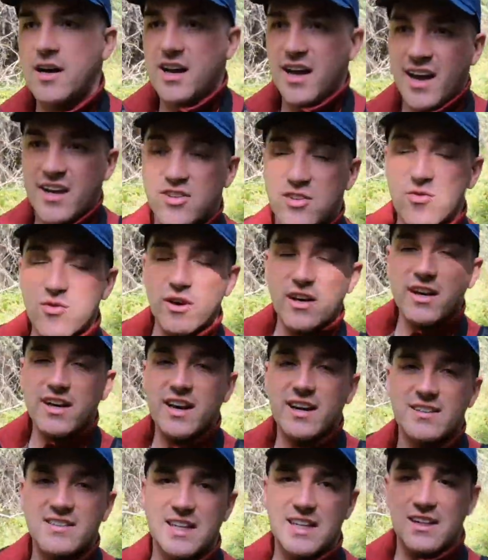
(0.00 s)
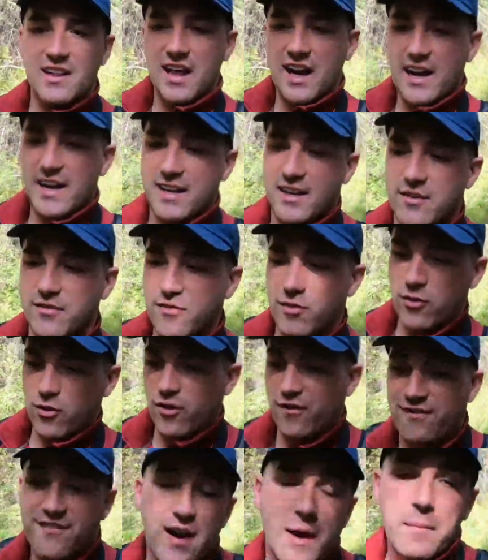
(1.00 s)
it's a really nice little hike for
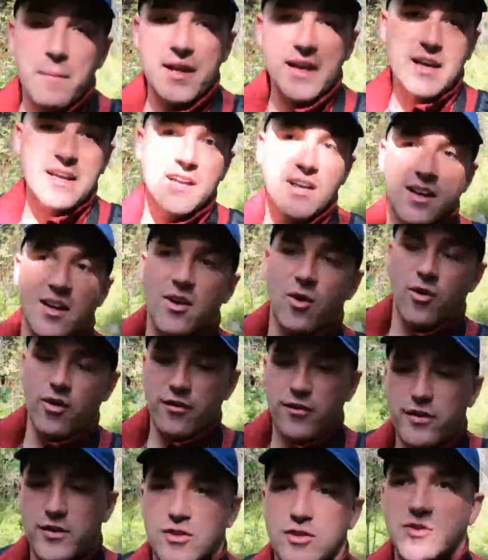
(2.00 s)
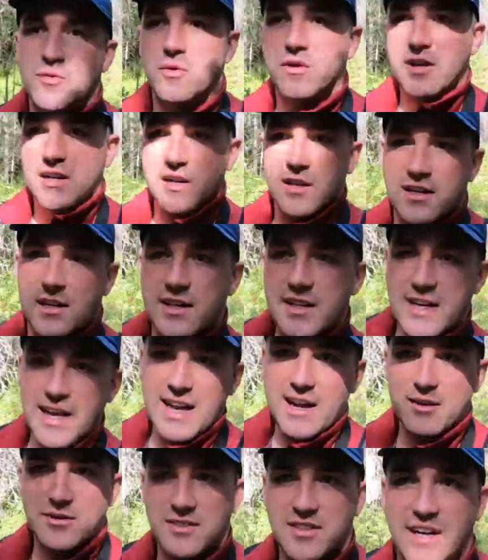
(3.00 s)
a family, or if you just want to get
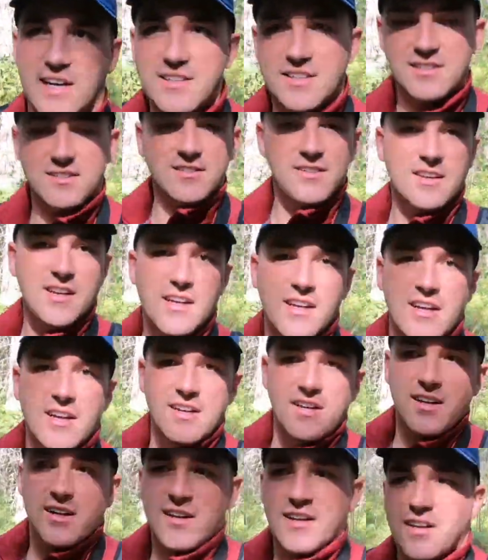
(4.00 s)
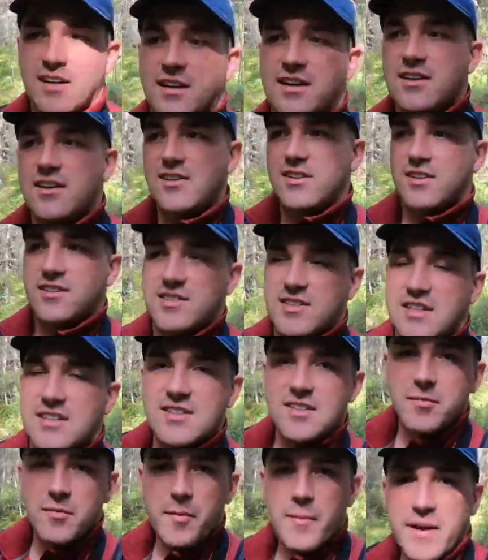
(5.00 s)
outside and see
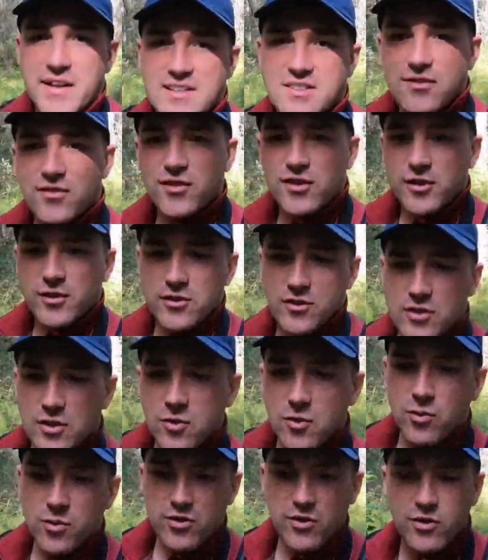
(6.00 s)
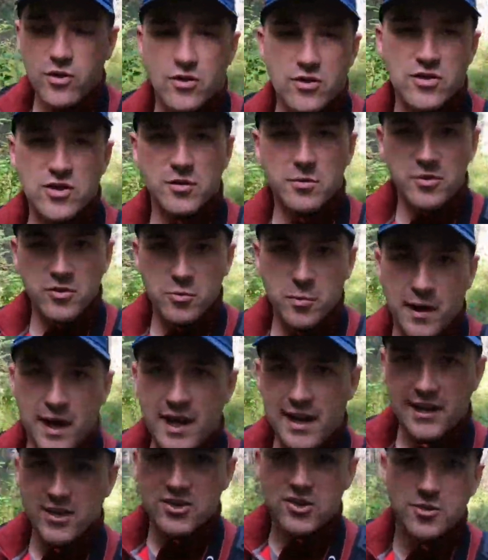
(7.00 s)
some amazing views with not too much
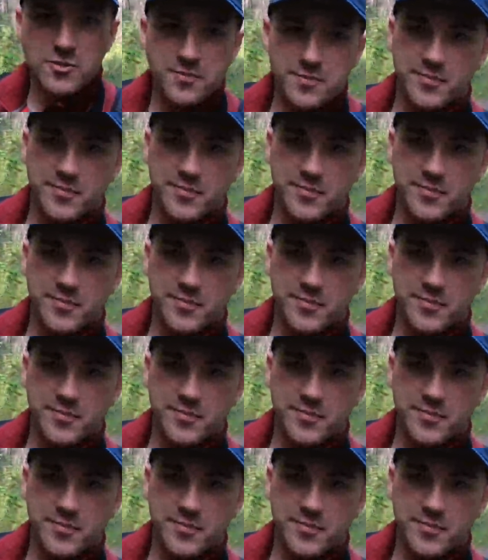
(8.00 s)
mileage.